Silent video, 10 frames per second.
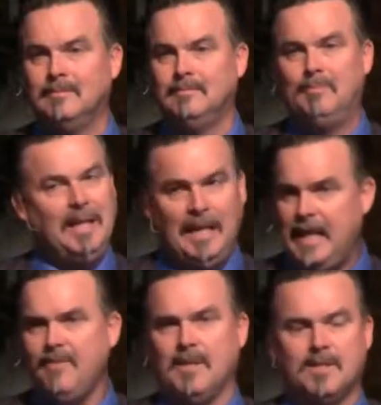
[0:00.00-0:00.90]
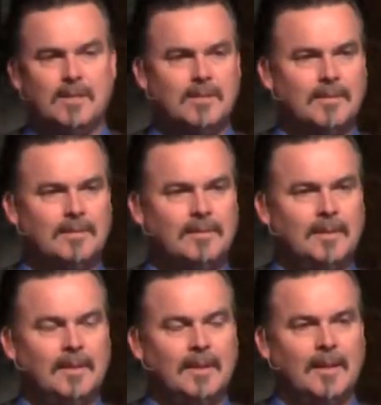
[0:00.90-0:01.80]
Believe it.
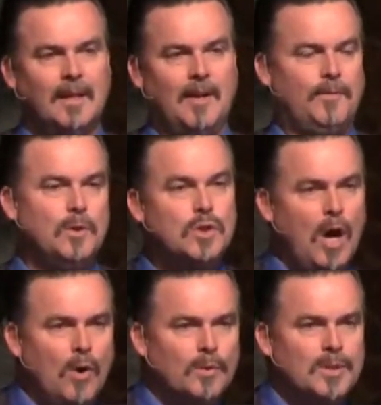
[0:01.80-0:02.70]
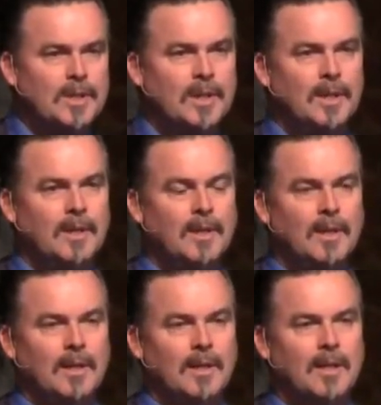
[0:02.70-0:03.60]
If you don't,
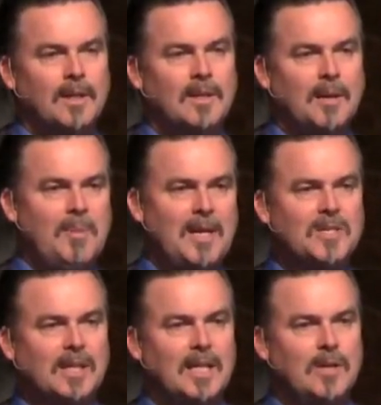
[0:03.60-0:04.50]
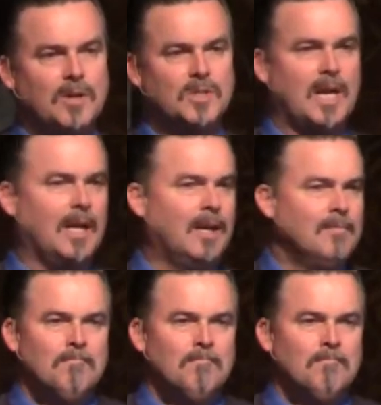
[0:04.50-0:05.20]
then basically you're saying,